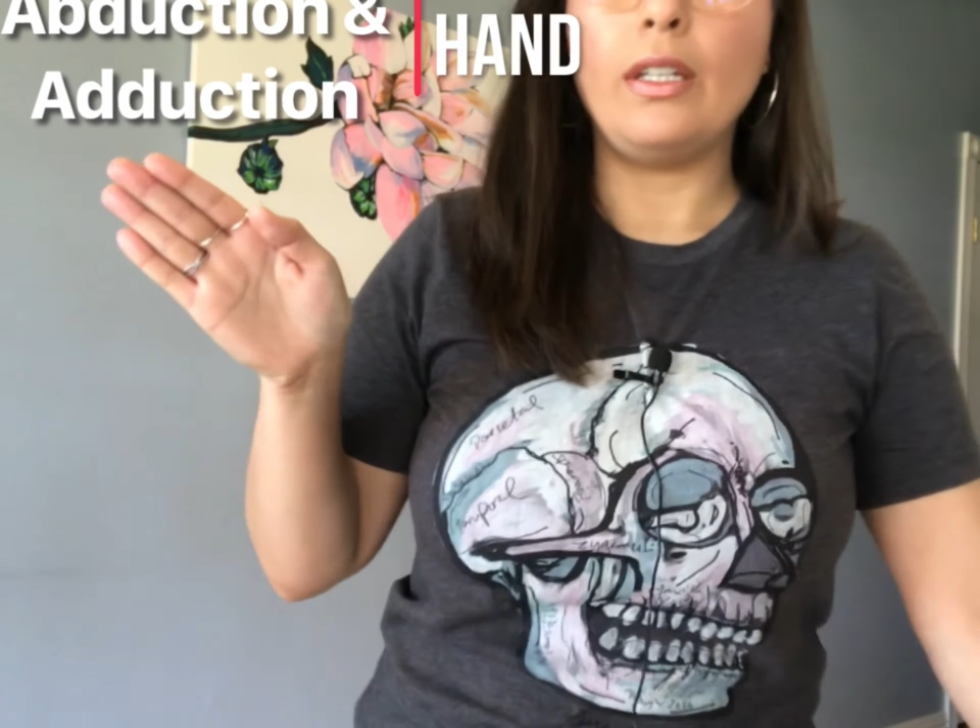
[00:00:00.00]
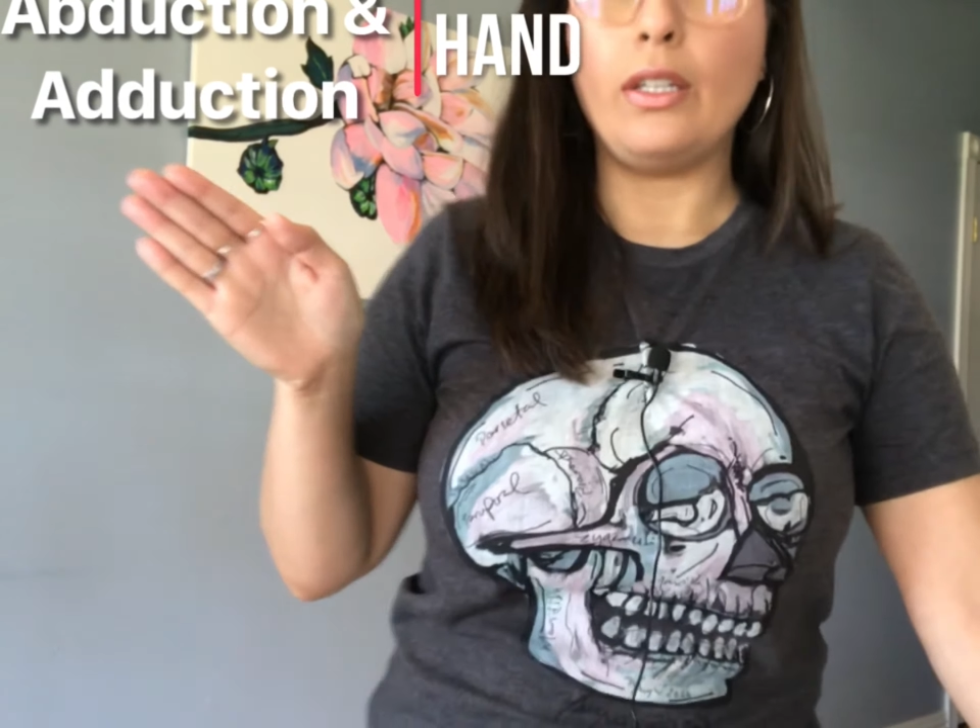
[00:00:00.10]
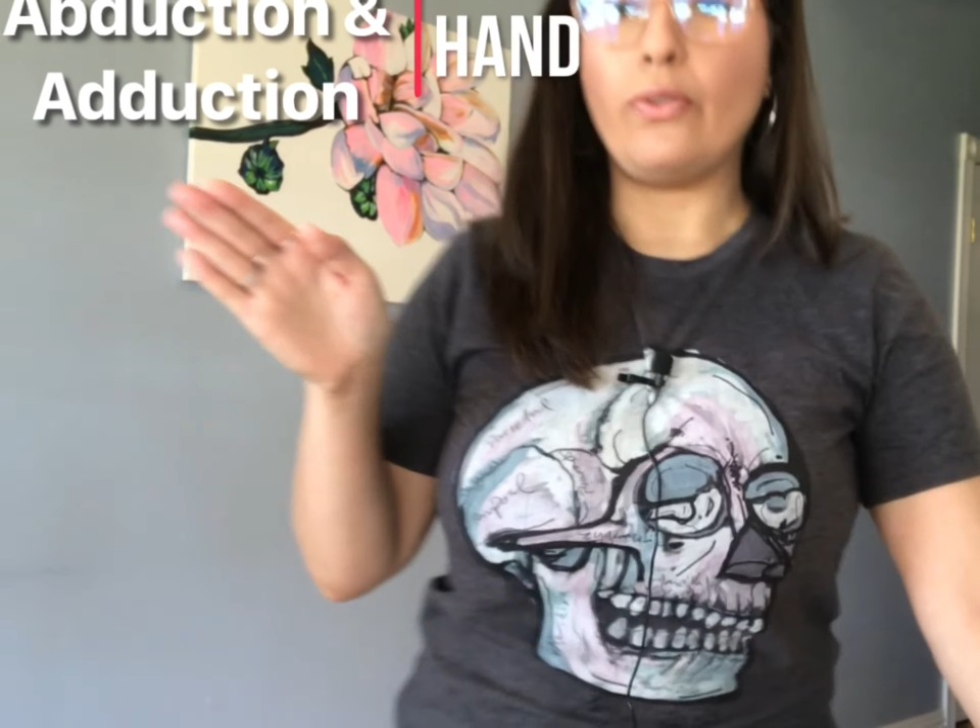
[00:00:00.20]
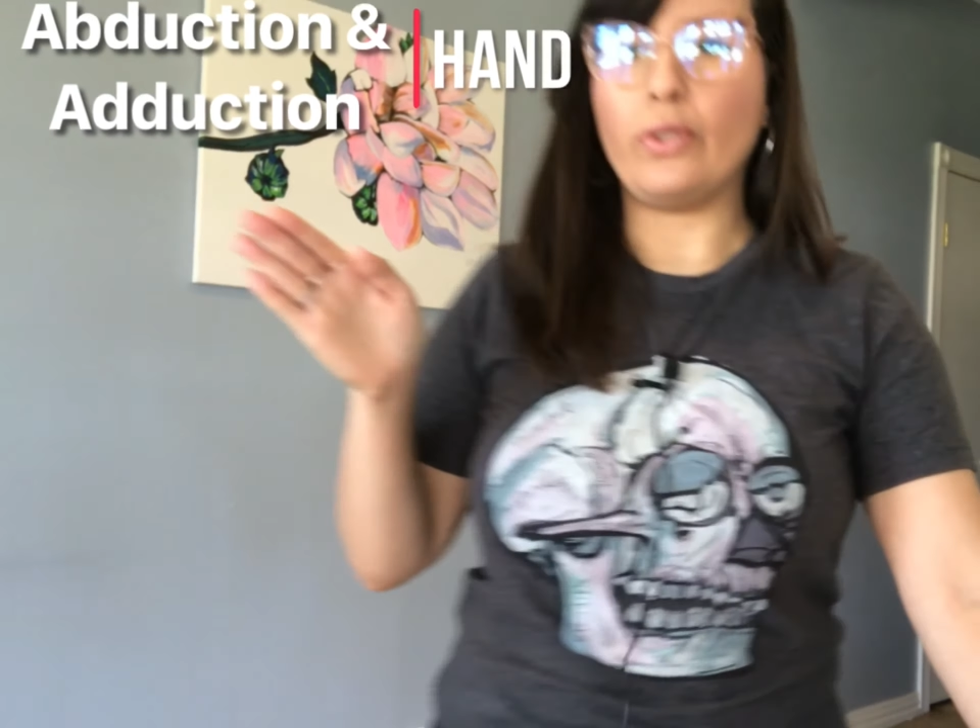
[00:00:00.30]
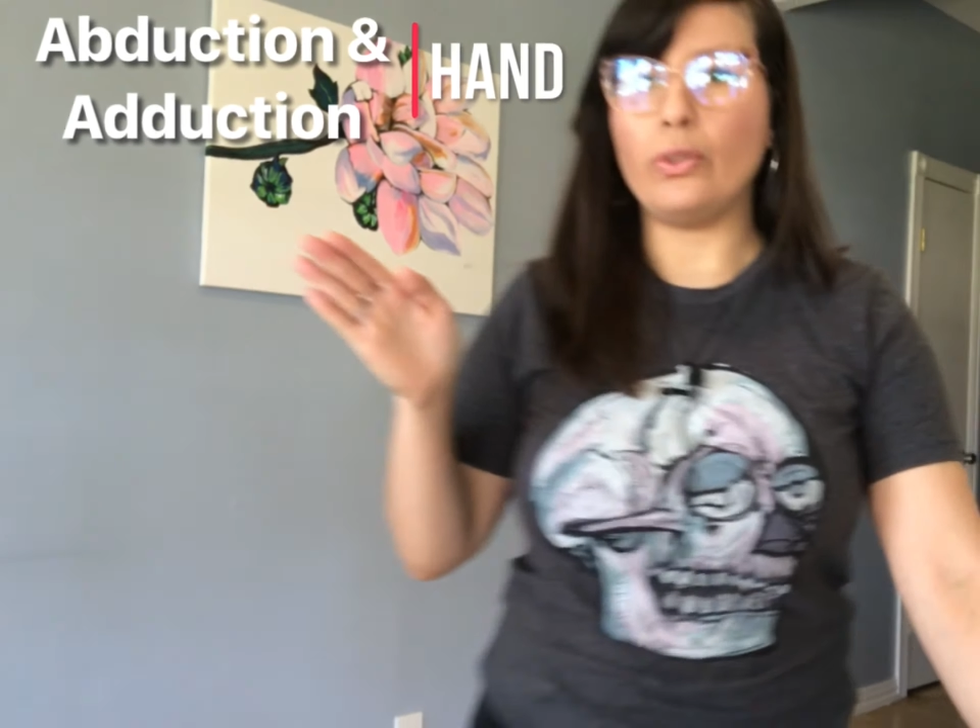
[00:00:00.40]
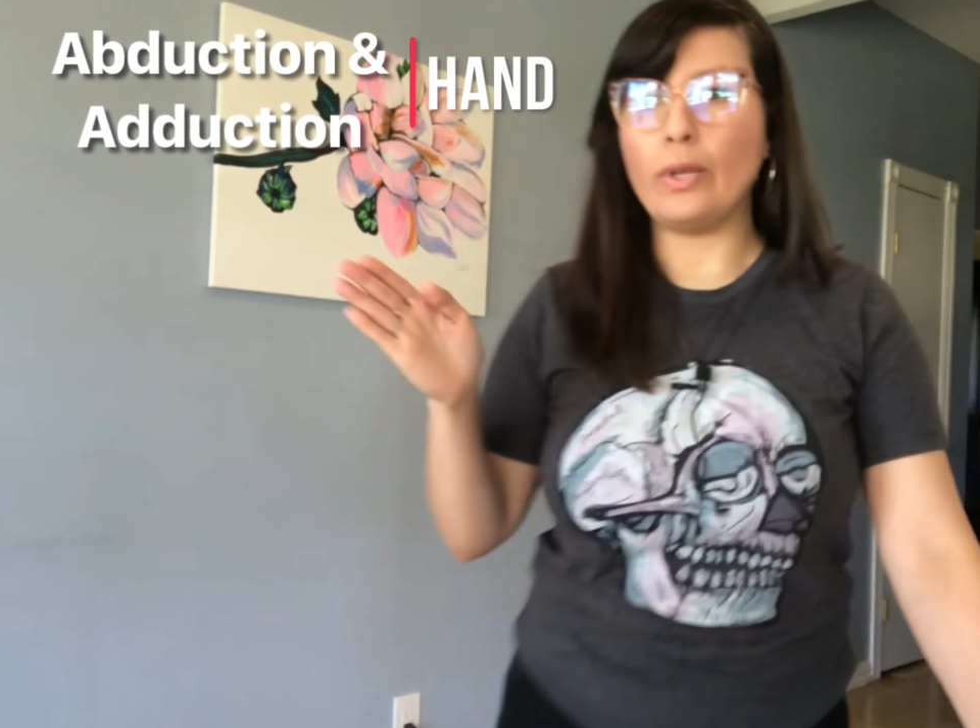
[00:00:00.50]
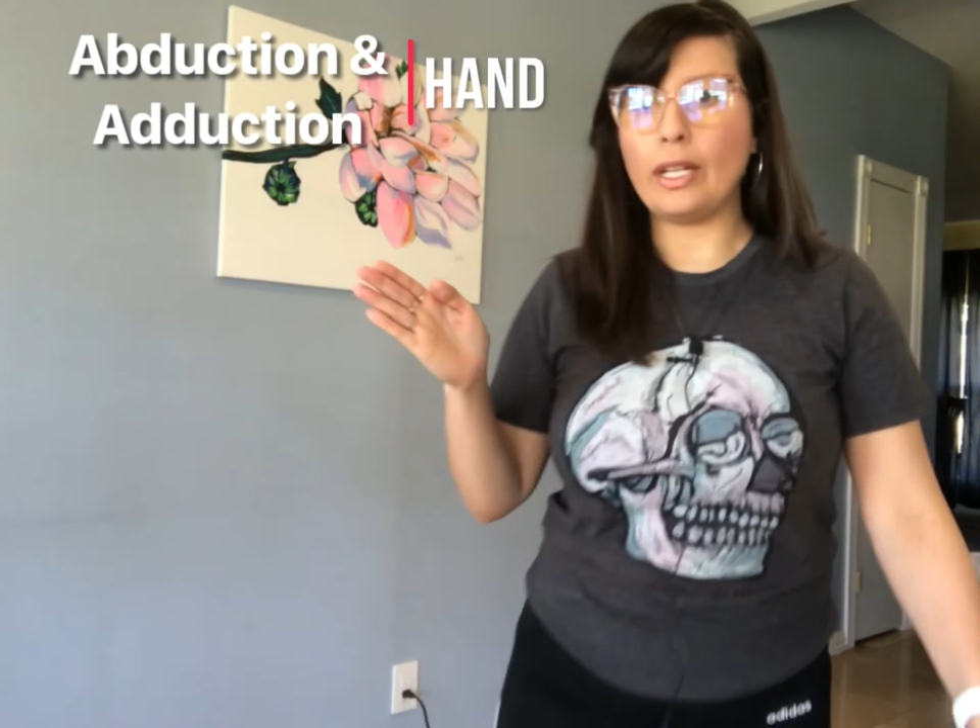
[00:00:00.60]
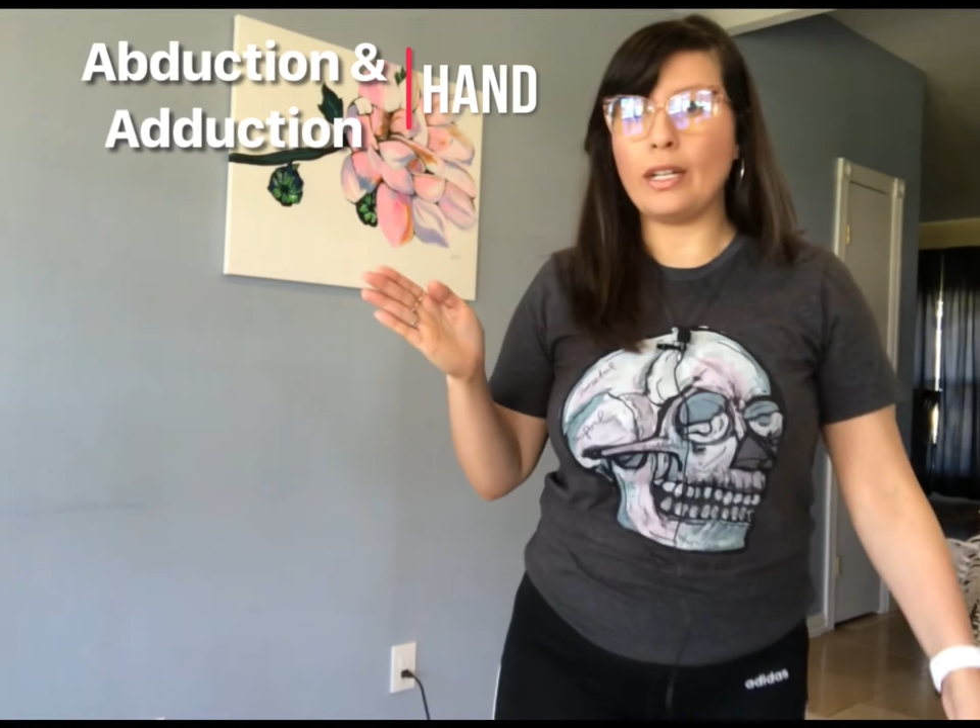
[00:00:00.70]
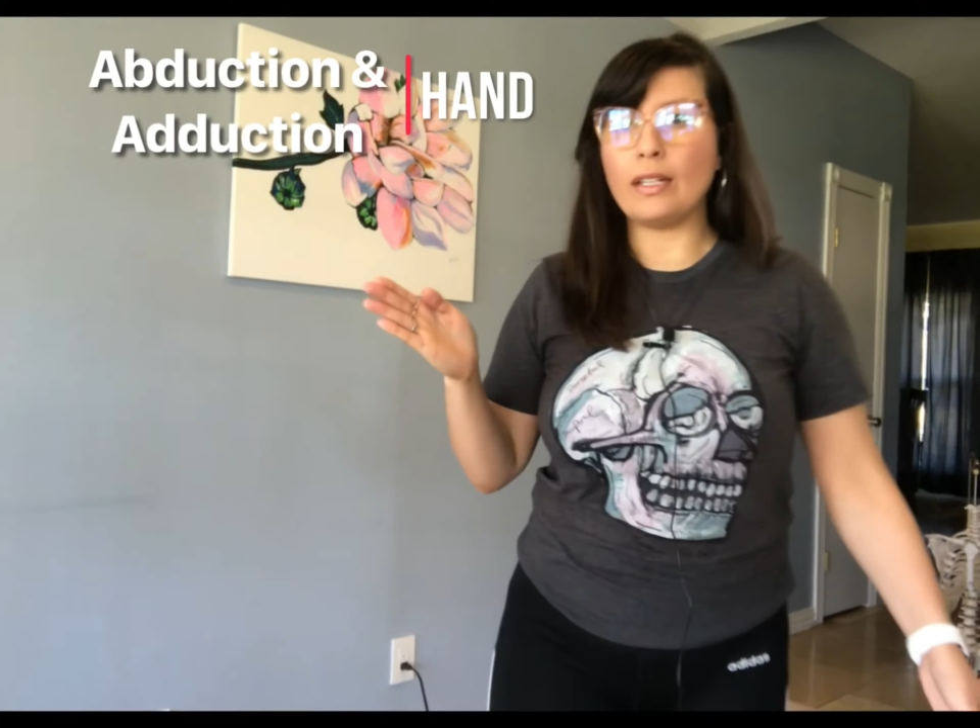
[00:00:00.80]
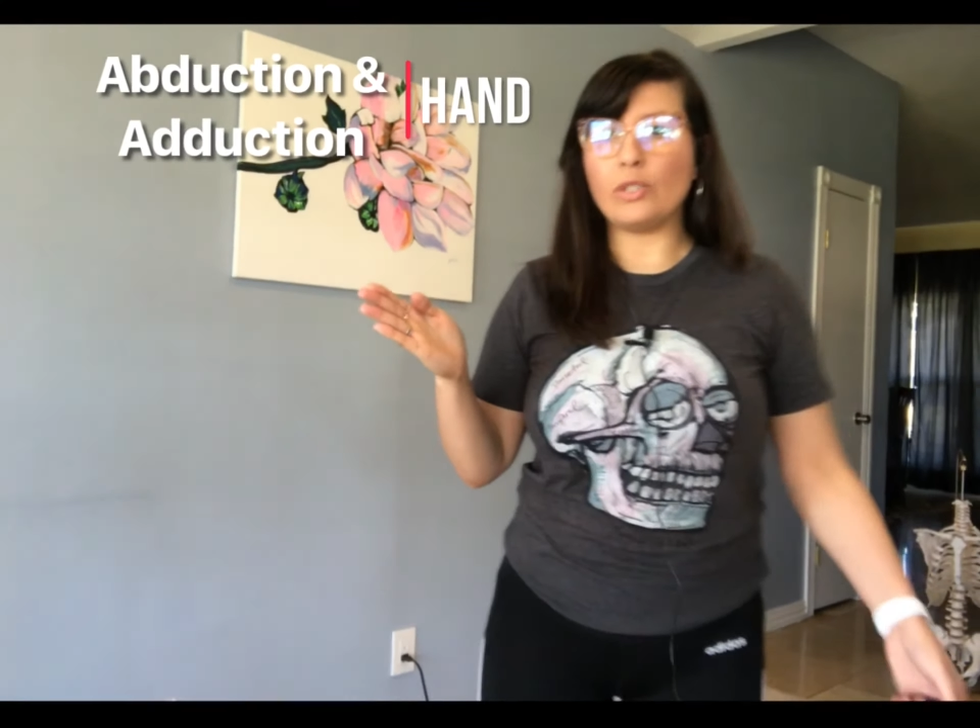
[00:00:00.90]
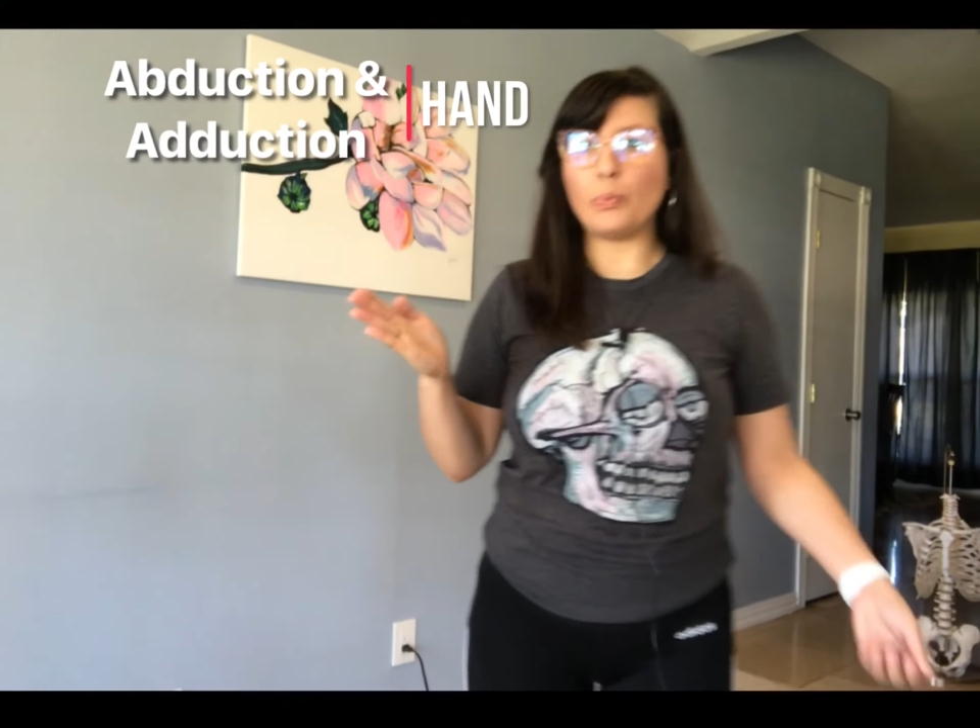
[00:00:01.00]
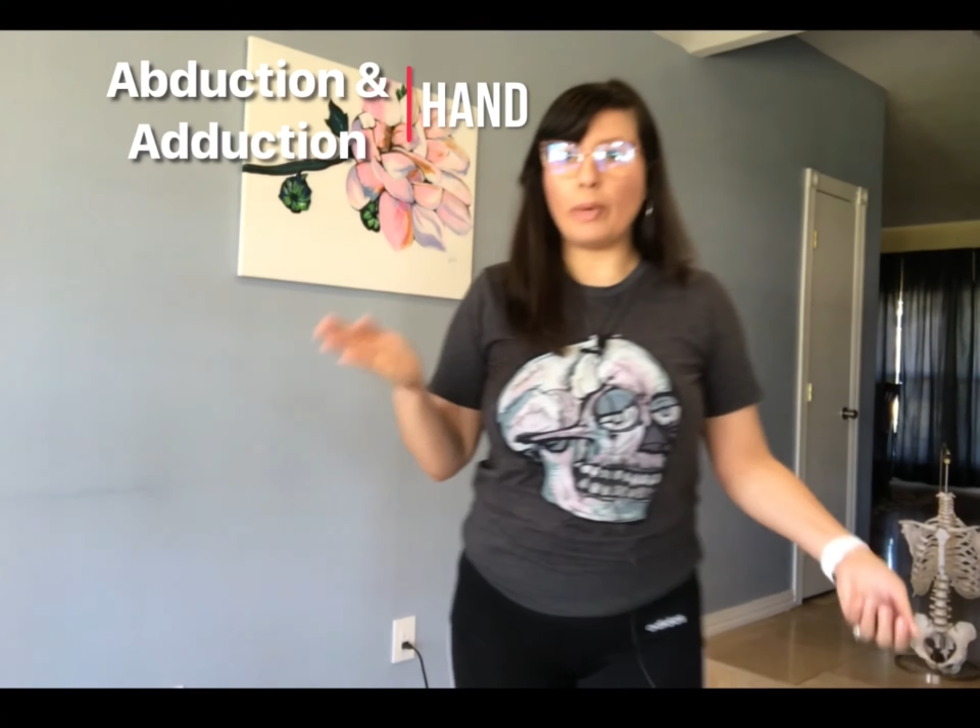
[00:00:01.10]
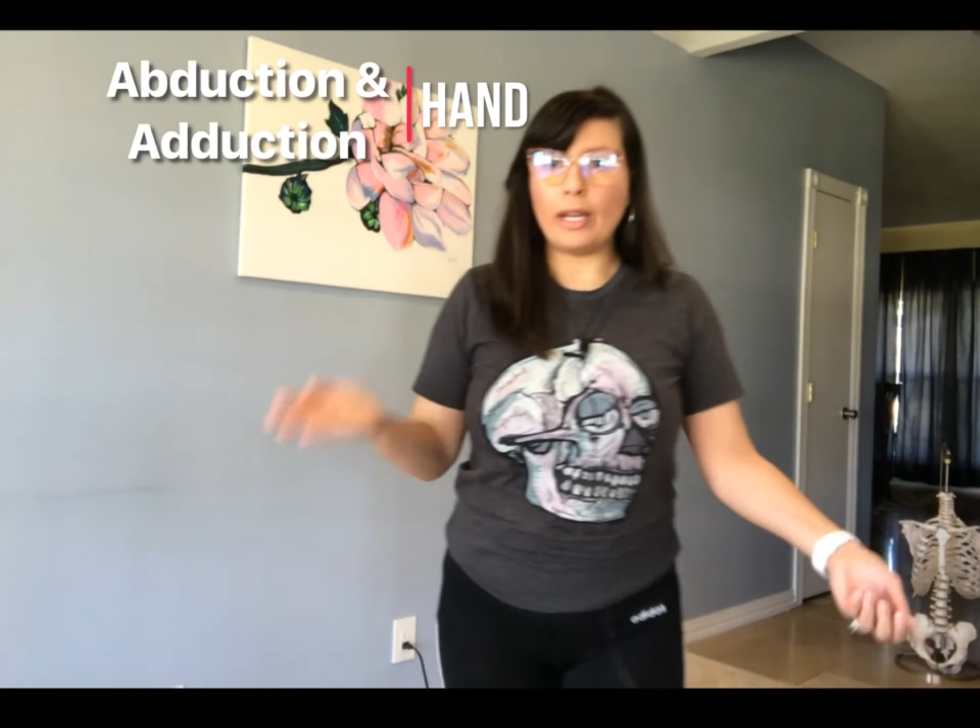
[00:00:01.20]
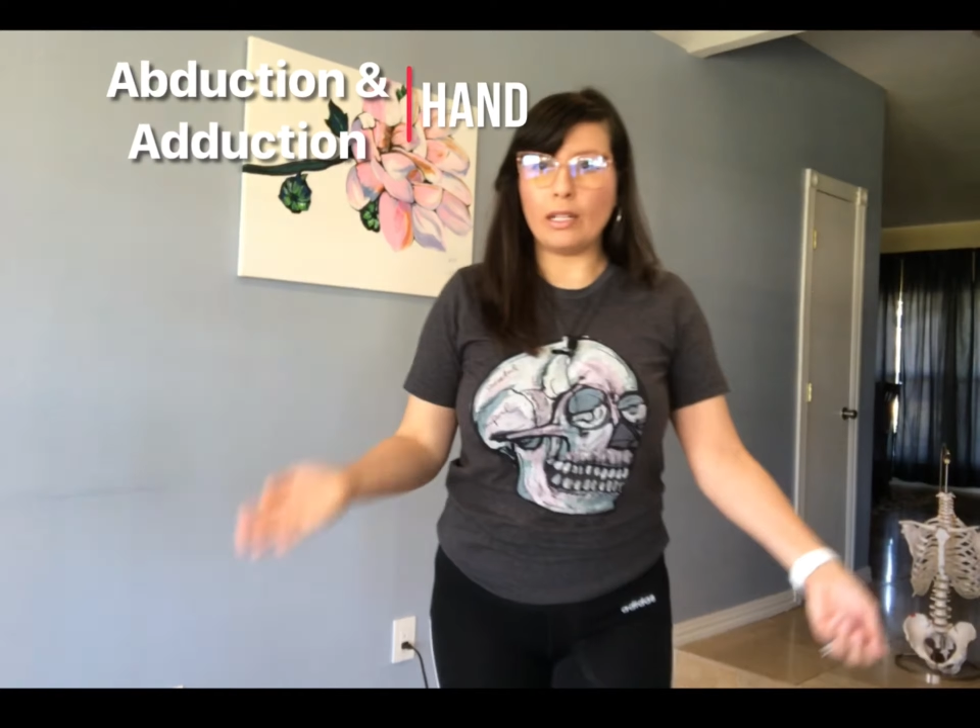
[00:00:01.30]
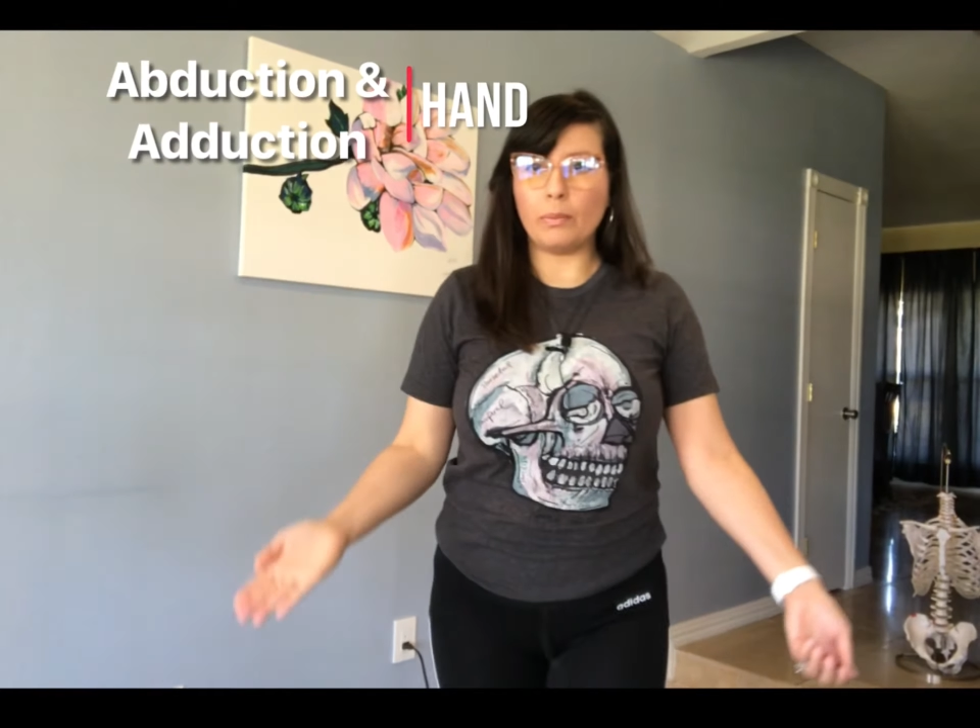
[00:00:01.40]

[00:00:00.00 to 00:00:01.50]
If you do it in a supine